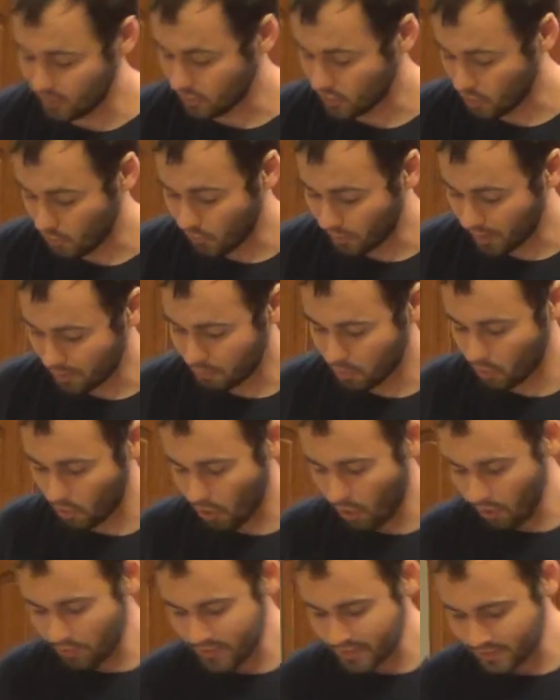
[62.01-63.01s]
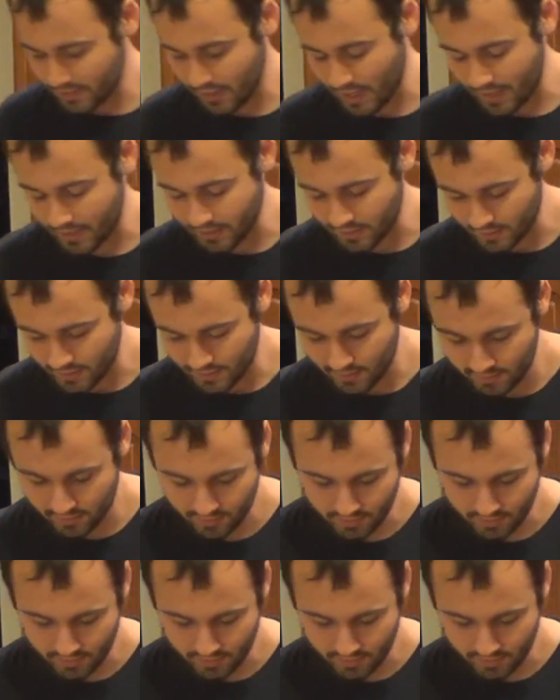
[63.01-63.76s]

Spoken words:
So we're going to put all this lettuce